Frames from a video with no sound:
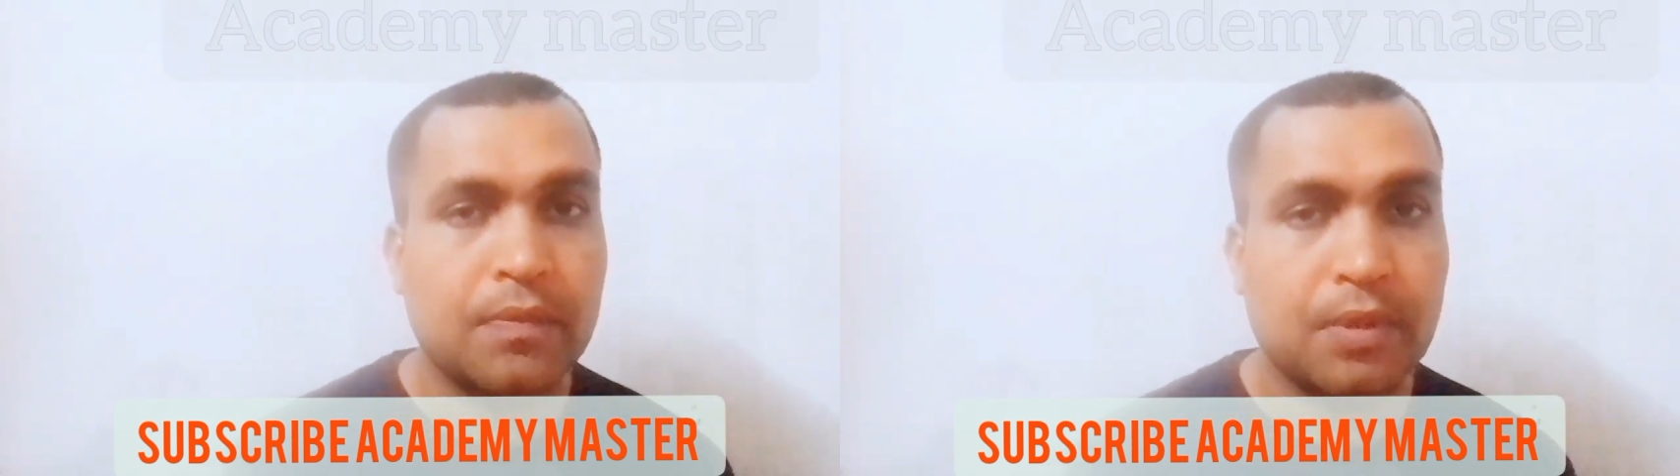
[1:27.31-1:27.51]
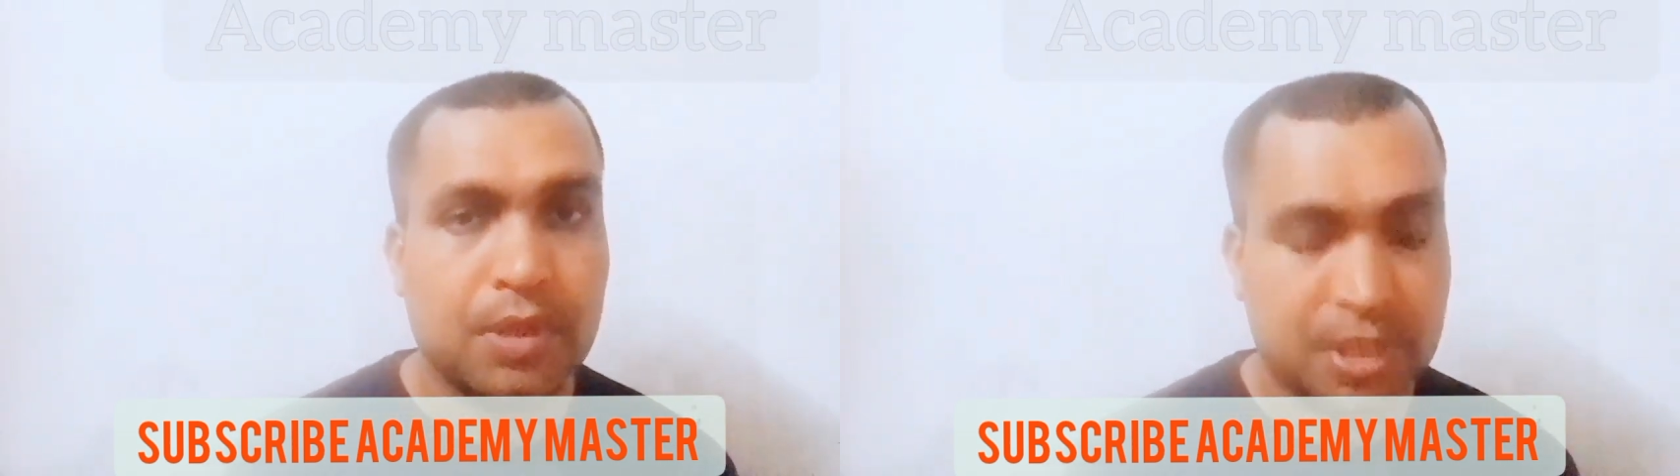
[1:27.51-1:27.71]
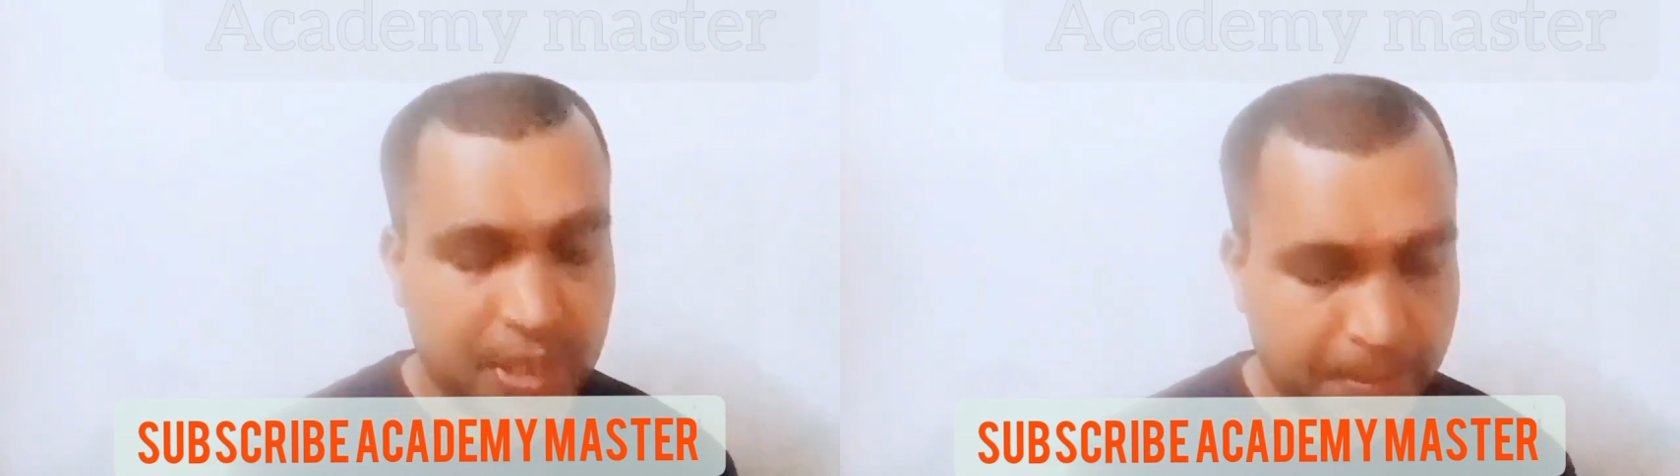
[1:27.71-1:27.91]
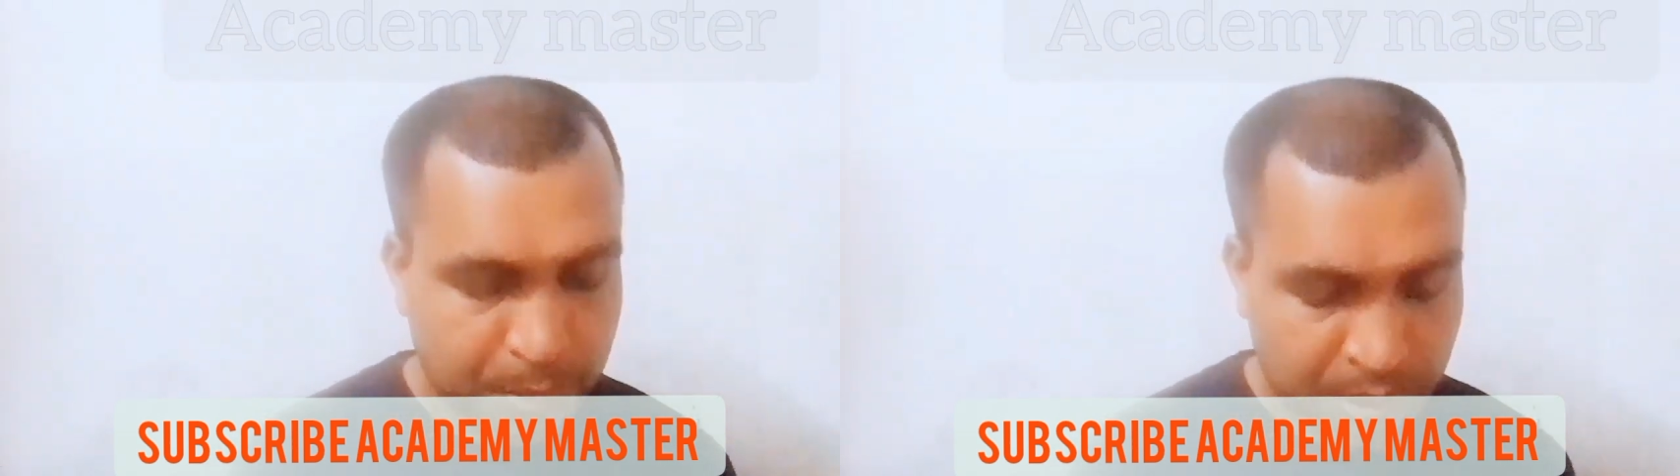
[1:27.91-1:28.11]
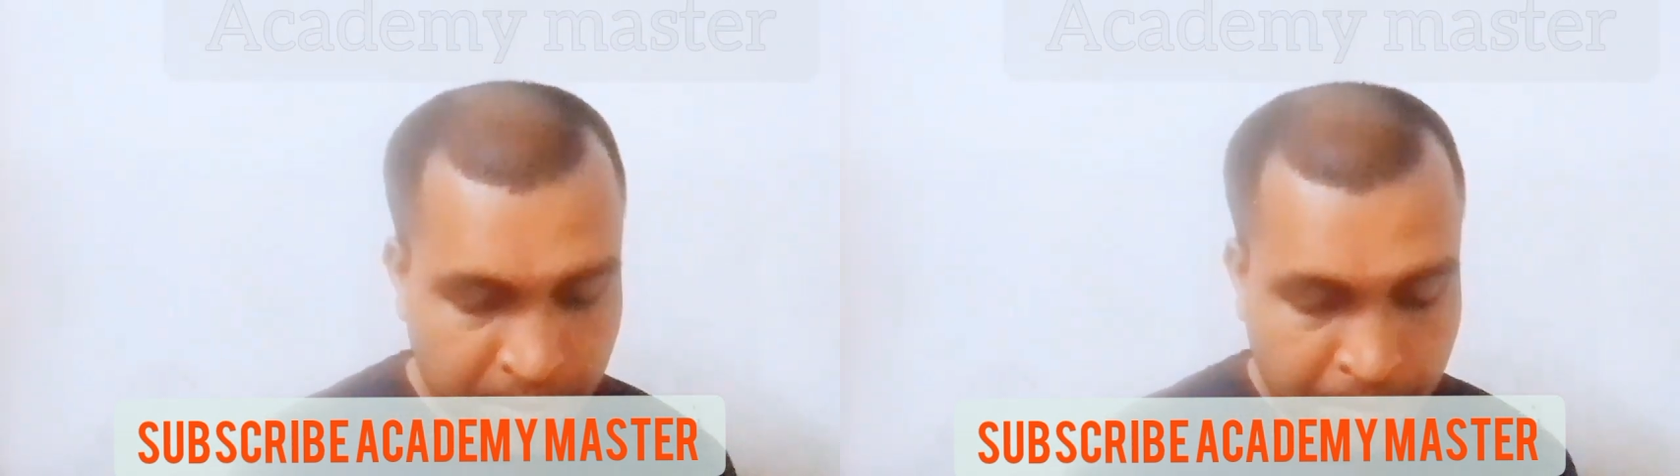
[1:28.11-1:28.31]
for this
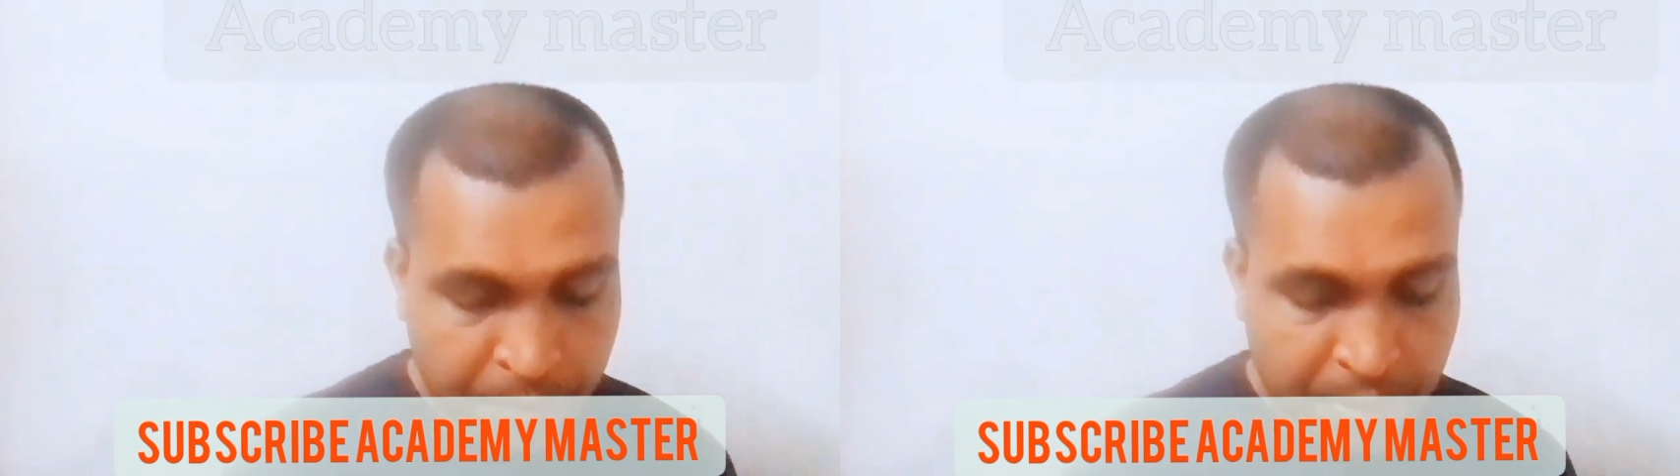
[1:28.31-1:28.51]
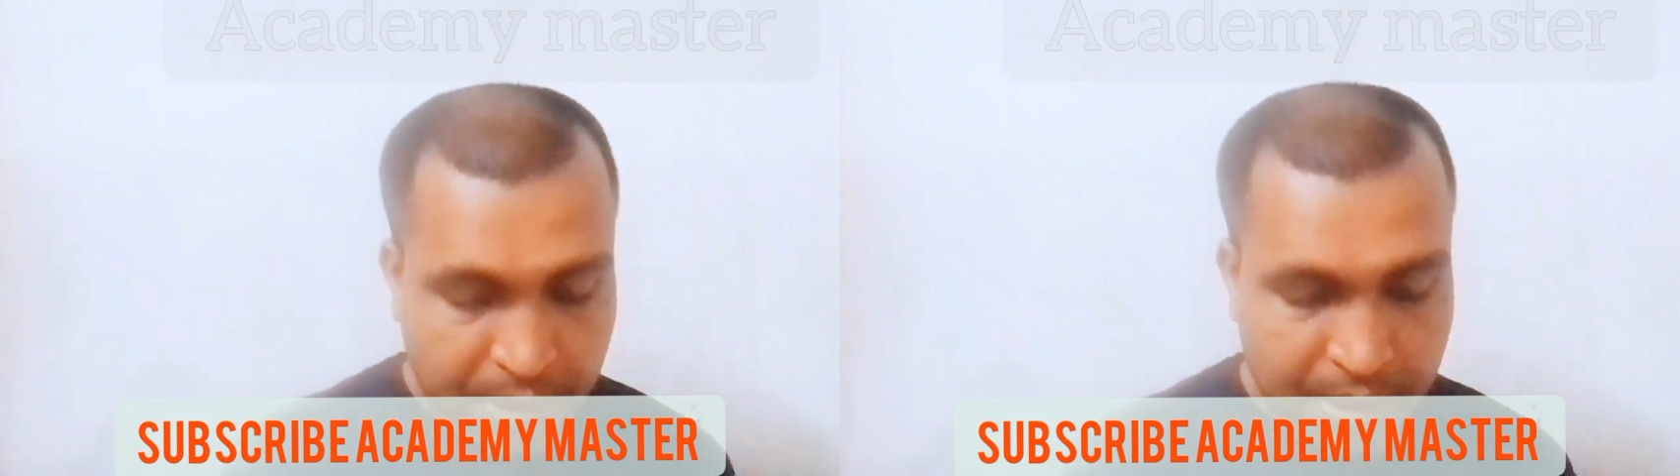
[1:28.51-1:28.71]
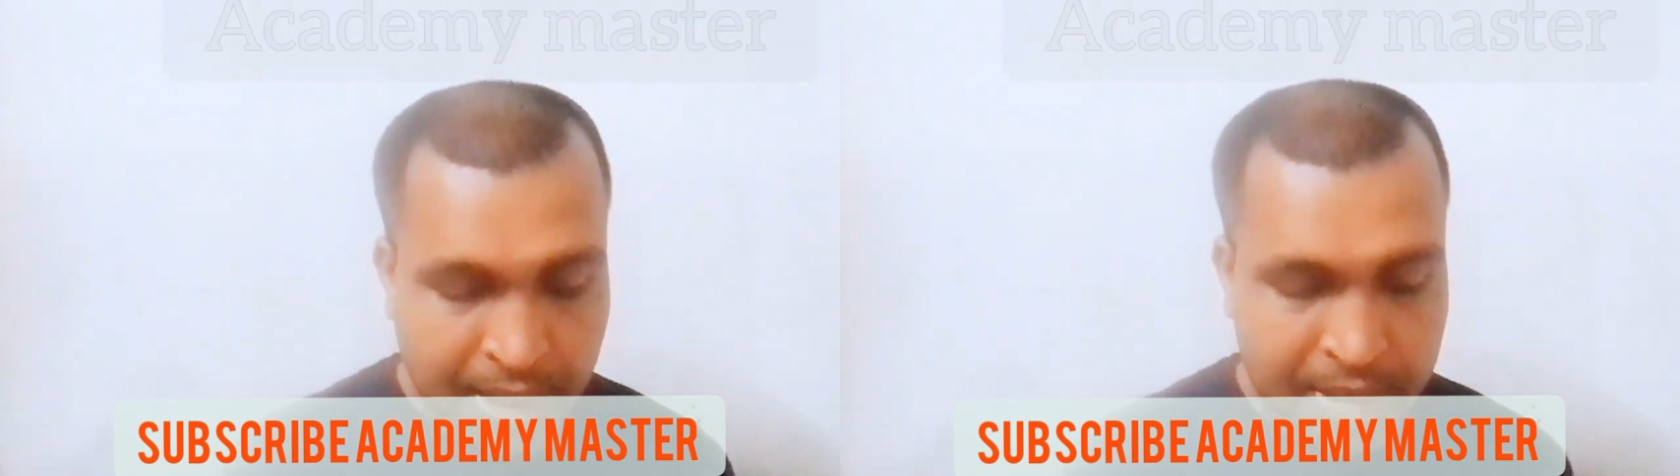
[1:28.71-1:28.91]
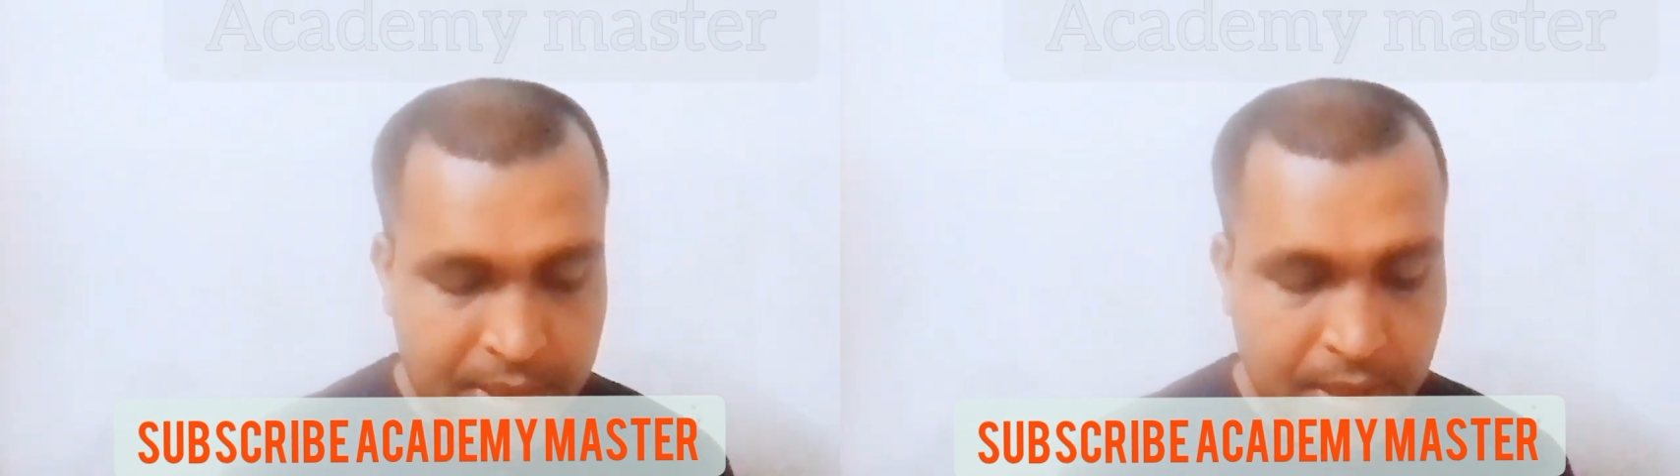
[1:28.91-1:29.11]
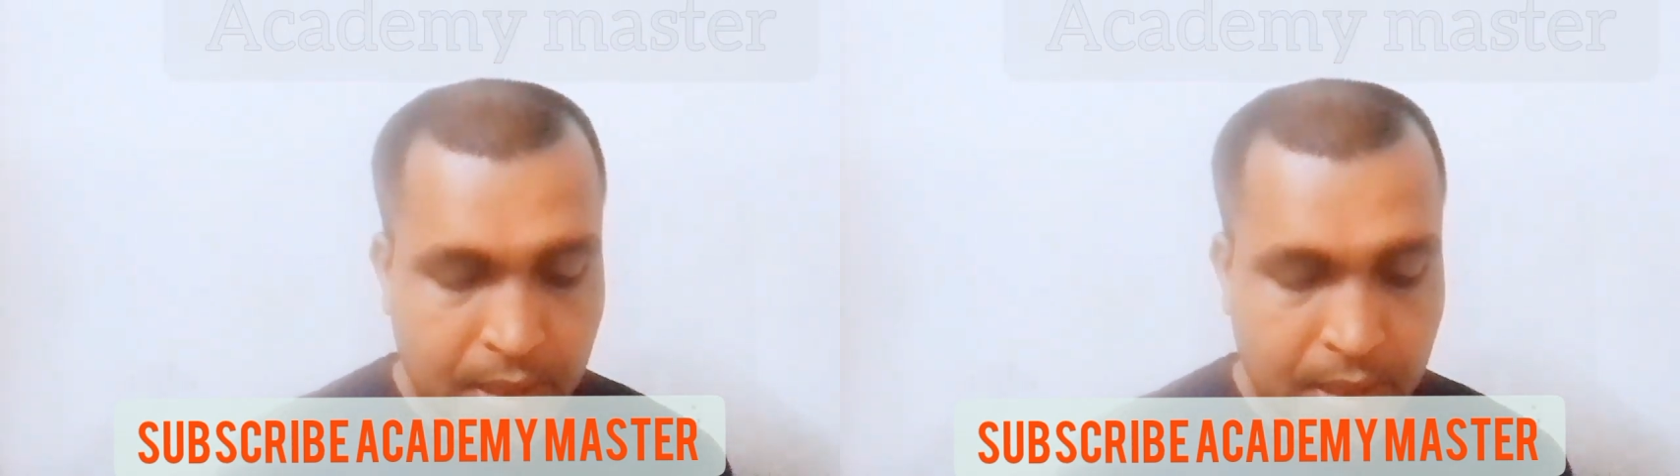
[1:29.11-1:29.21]
chapter. Next,